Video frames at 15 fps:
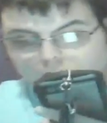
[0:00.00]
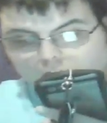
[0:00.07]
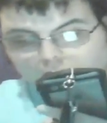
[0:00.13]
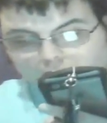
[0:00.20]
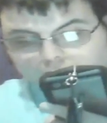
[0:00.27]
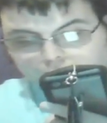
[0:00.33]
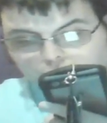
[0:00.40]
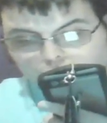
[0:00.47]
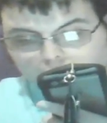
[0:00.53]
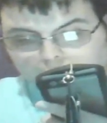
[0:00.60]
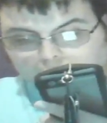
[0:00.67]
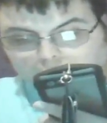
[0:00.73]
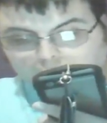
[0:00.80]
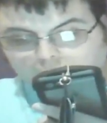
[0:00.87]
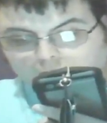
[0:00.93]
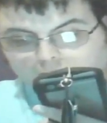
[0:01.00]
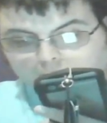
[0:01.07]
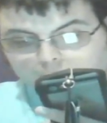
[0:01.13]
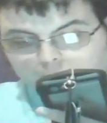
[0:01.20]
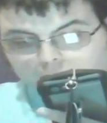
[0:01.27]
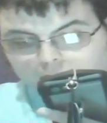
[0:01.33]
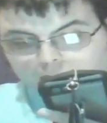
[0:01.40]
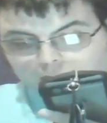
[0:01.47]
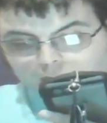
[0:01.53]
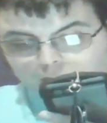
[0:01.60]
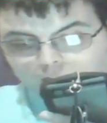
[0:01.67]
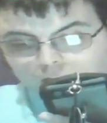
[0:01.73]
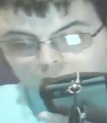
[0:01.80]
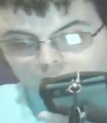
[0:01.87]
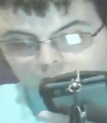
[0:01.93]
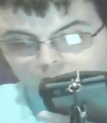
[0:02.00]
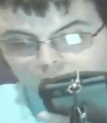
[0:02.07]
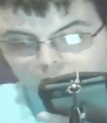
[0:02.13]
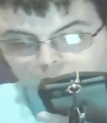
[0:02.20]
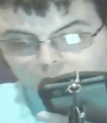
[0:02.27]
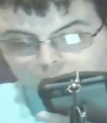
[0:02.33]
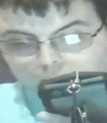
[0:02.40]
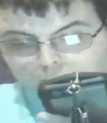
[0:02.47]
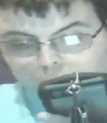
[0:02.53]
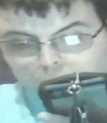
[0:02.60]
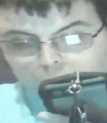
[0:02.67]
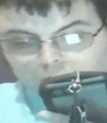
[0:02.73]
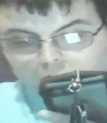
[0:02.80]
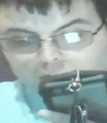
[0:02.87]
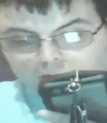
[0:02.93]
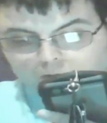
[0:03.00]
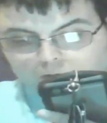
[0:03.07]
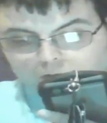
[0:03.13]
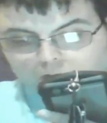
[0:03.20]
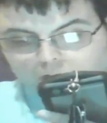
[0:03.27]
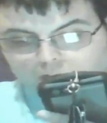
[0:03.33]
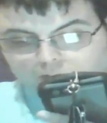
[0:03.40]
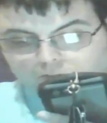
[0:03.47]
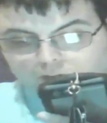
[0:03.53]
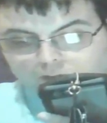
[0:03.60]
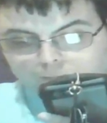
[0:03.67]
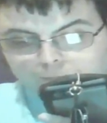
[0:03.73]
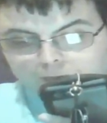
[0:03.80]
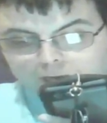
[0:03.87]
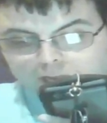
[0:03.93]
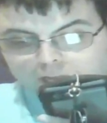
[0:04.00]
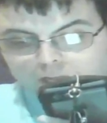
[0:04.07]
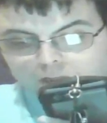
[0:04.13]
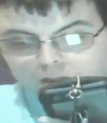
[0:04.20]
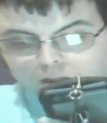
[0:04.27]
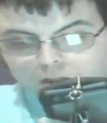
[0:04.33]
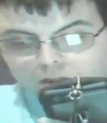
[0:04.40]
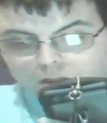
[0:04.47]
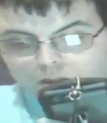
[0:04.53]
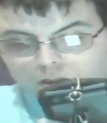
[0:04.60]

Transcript: having trouble adapting to small town life complains